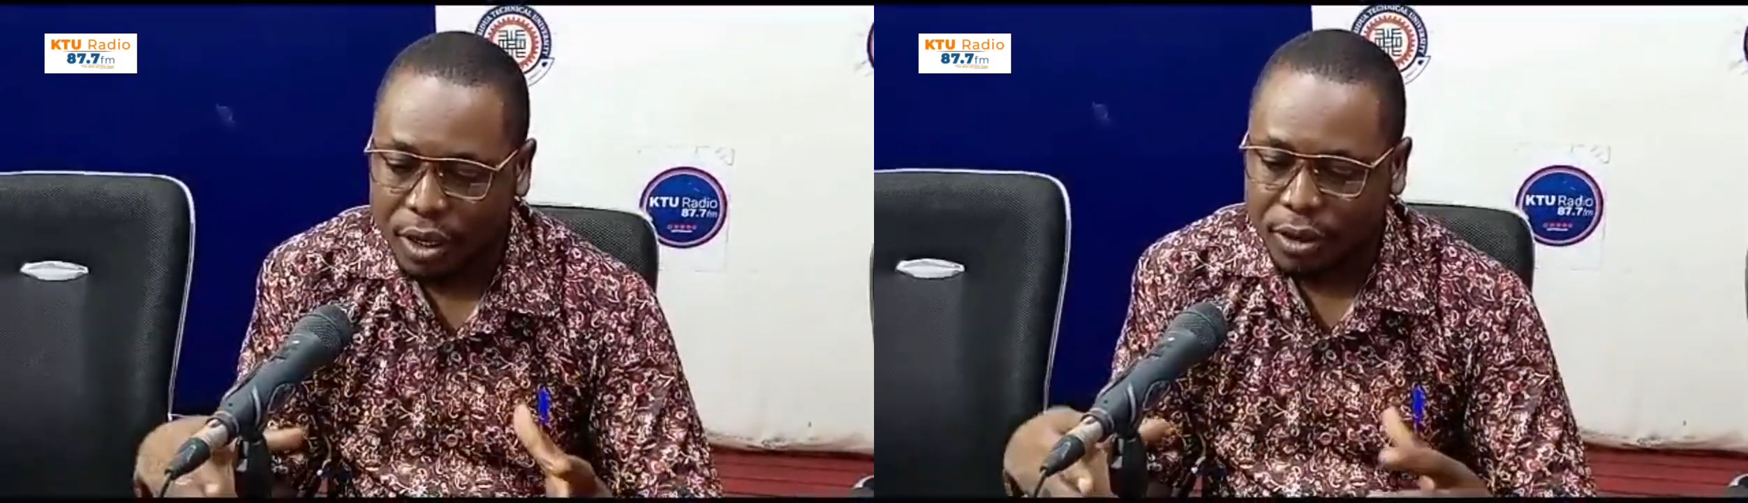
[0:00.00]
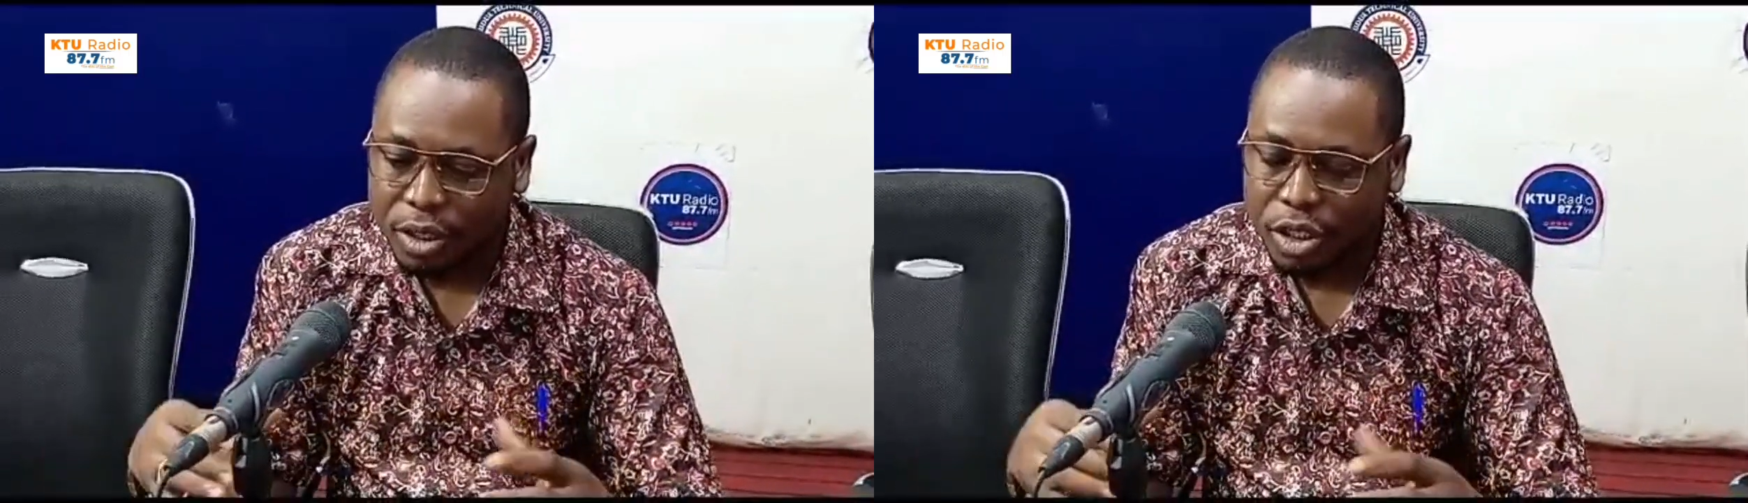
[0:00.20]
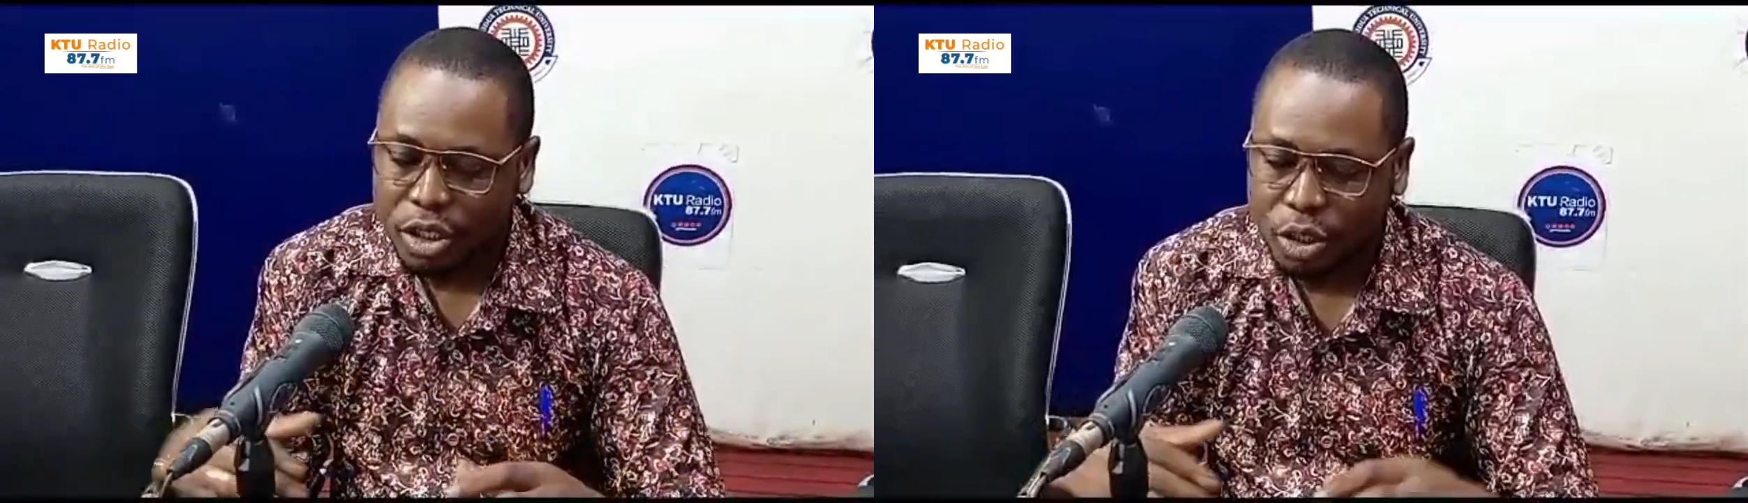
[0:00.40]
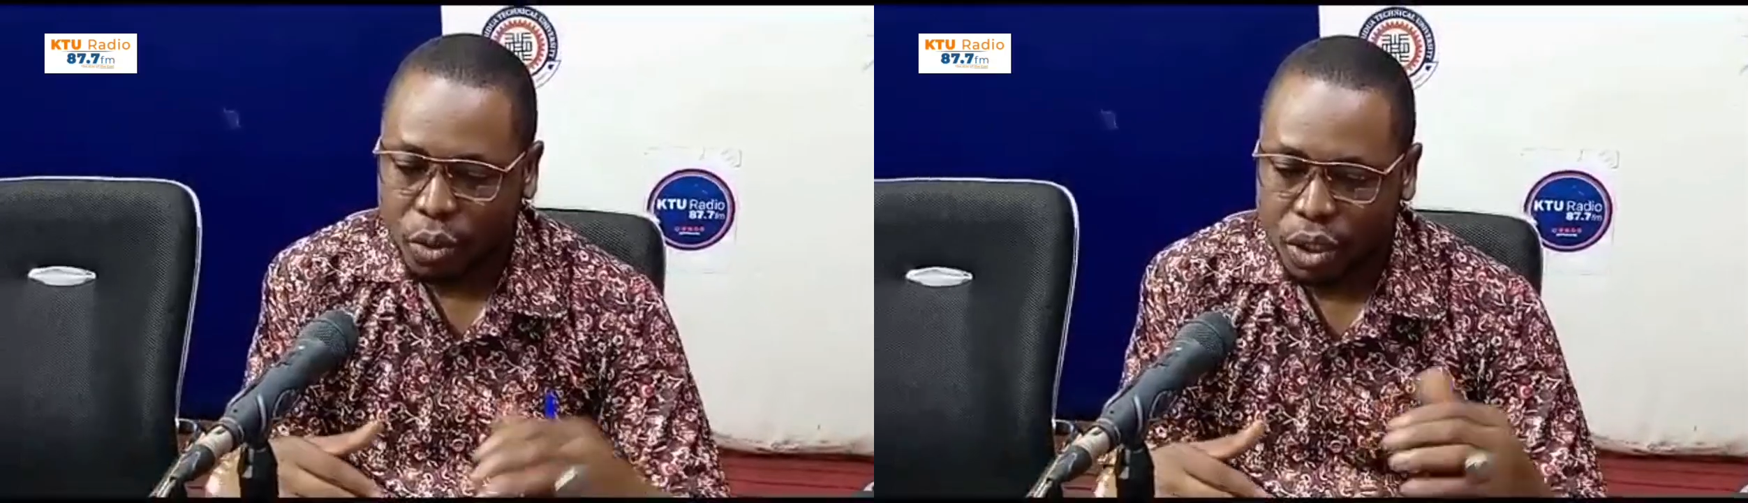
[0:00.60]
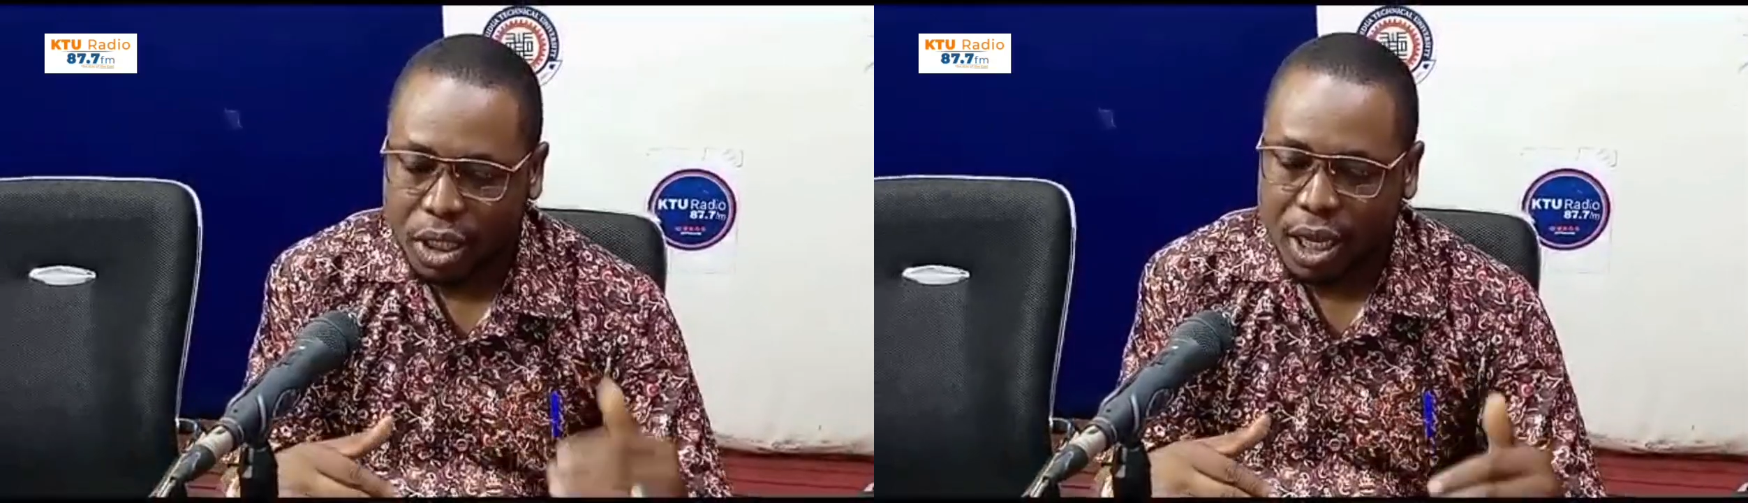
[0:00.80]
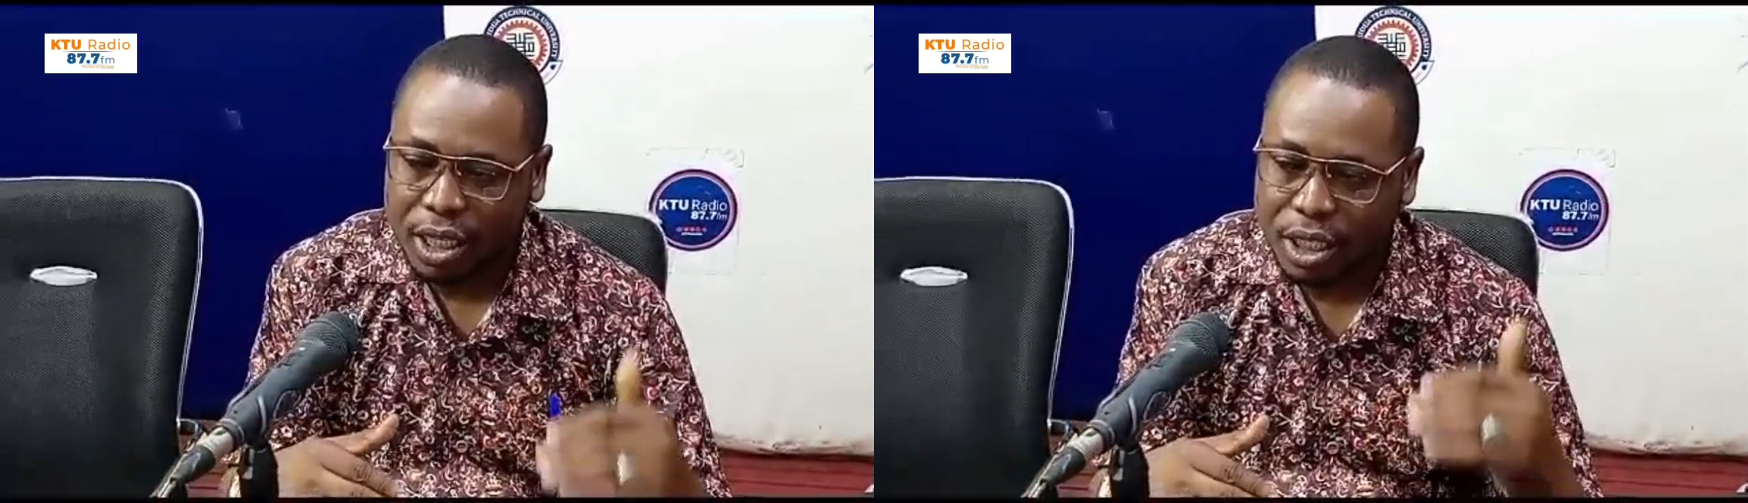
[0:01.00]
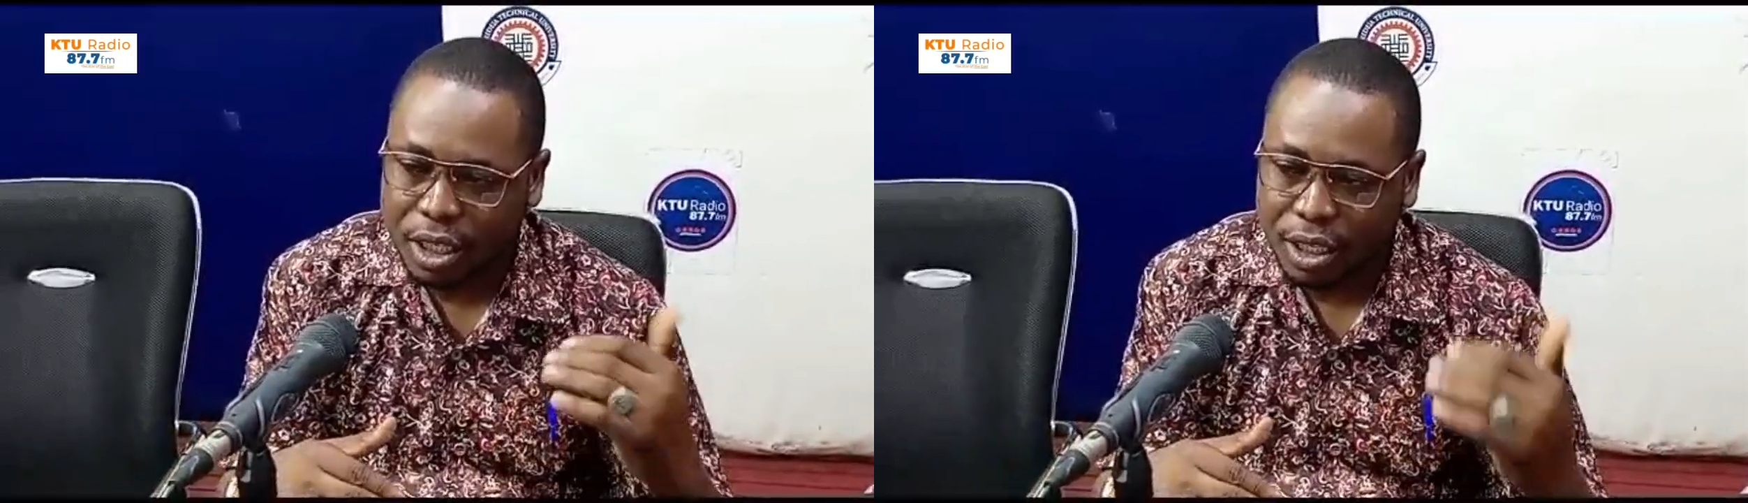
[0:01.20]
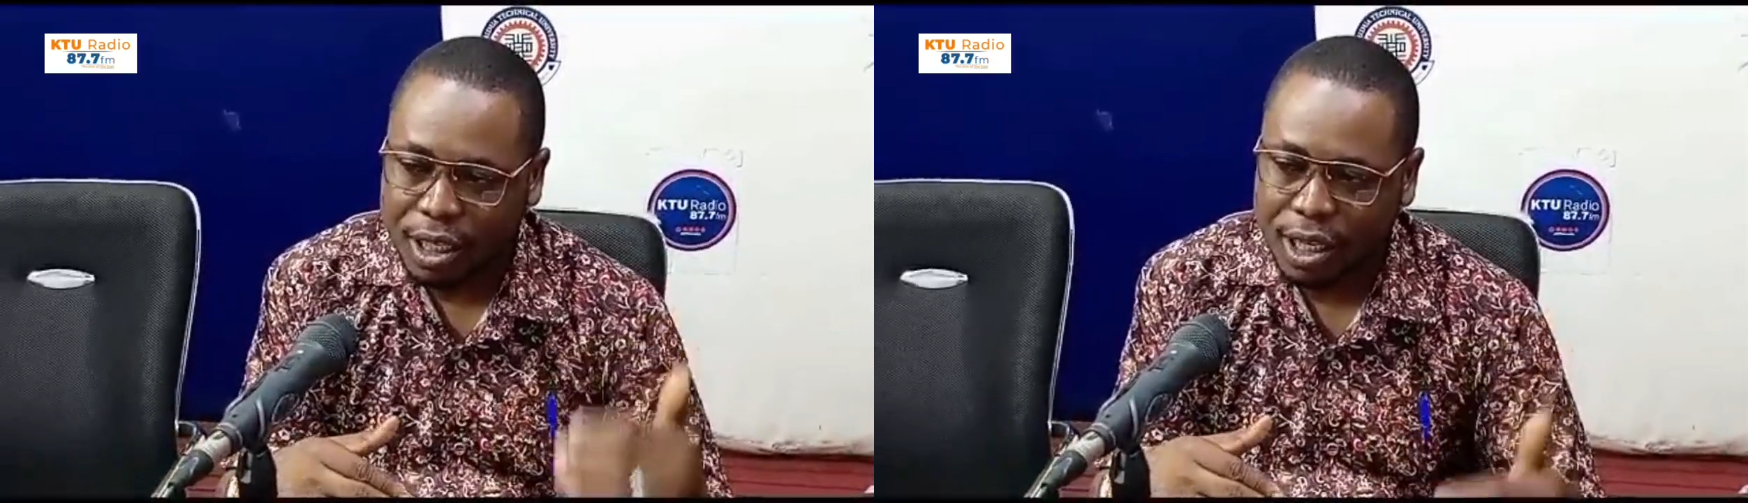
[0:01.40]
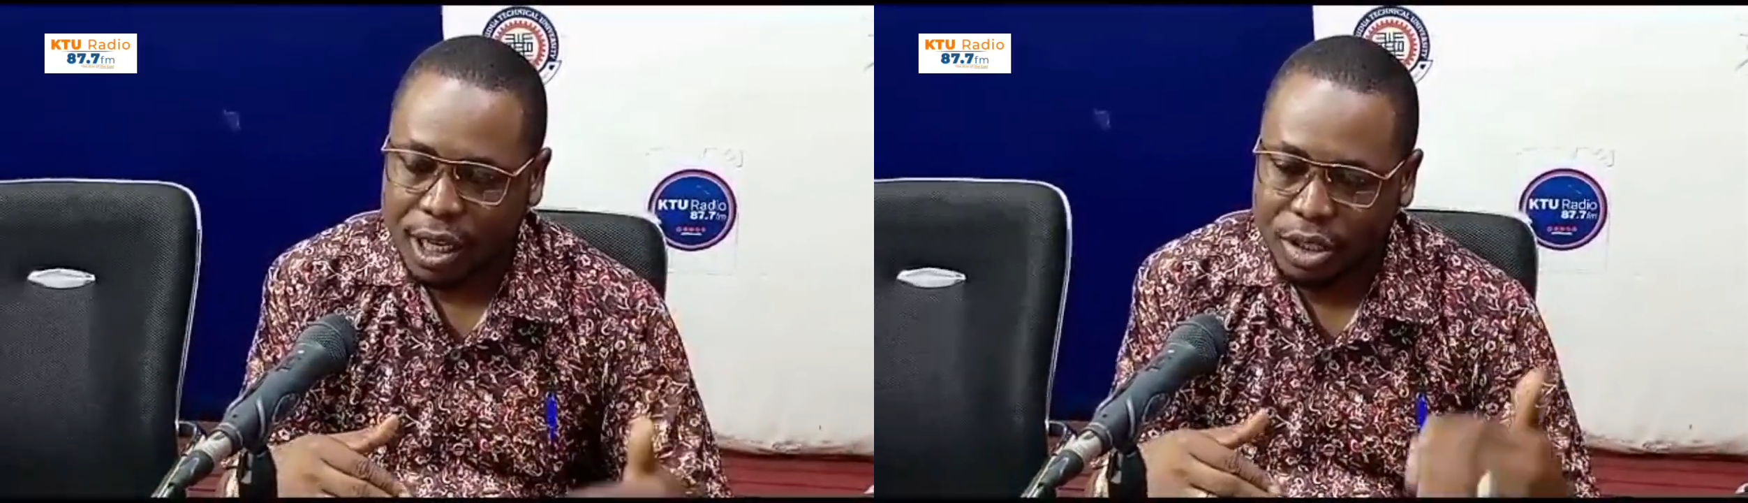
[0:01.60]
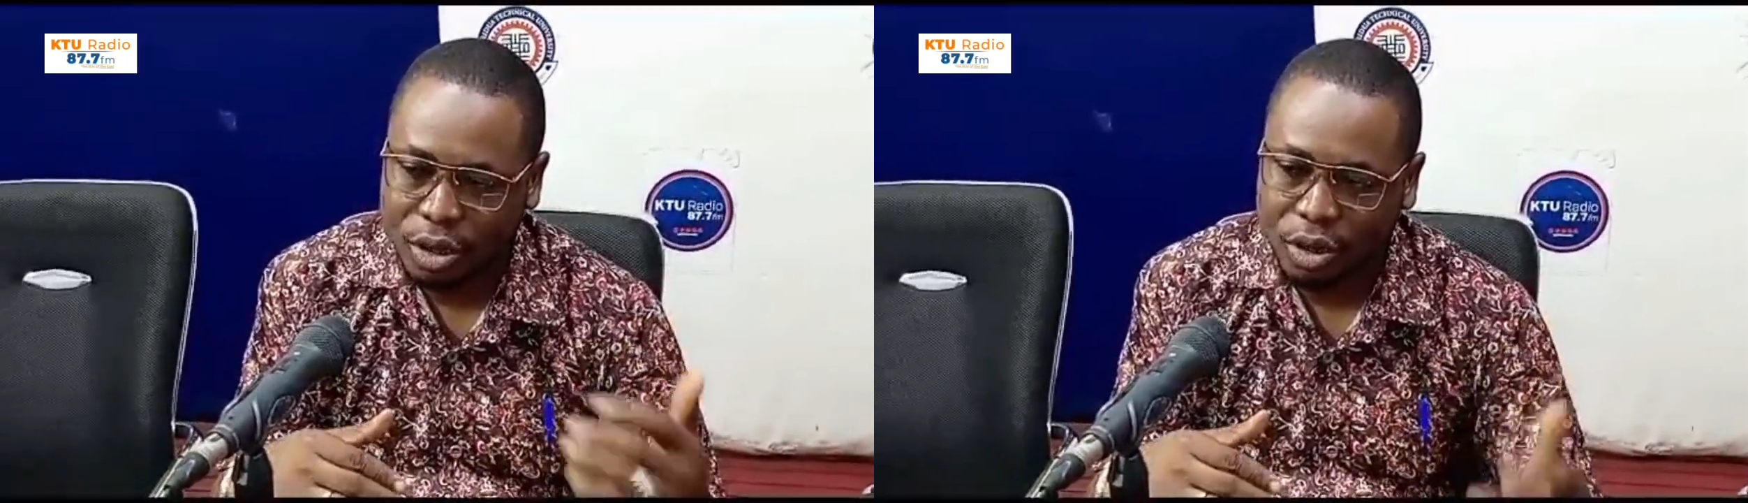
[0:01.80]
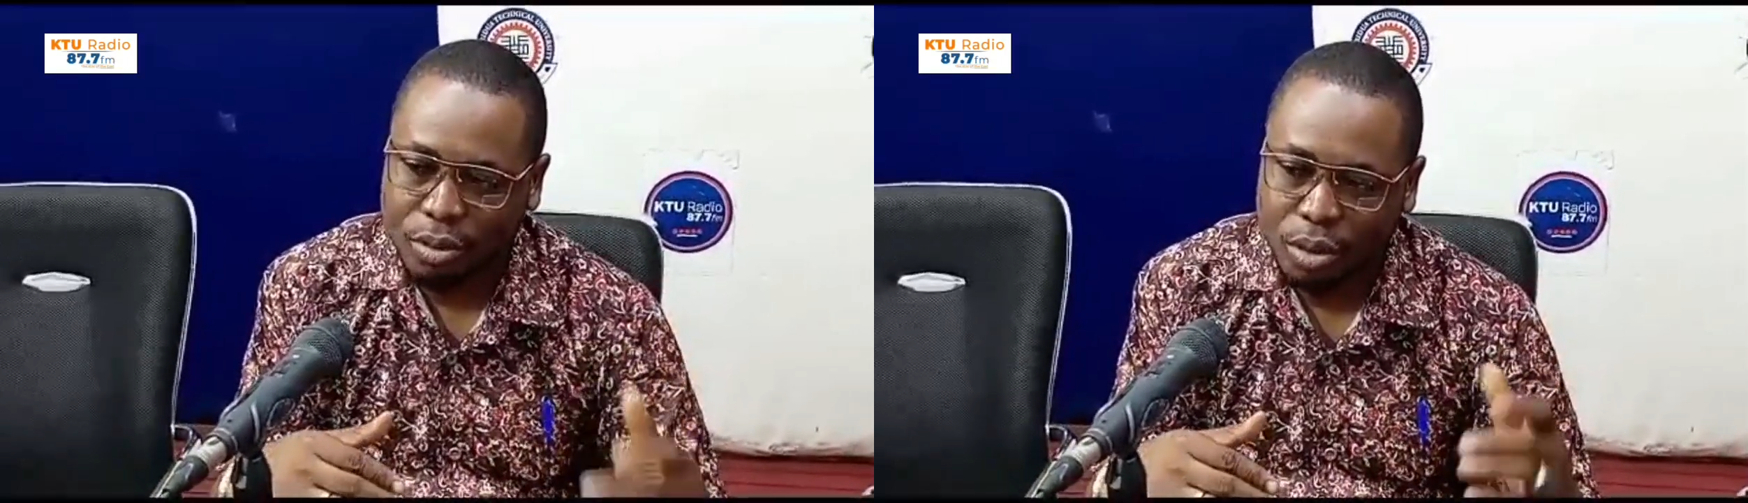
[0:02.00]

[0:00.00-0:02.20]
you could see that he cataloged most of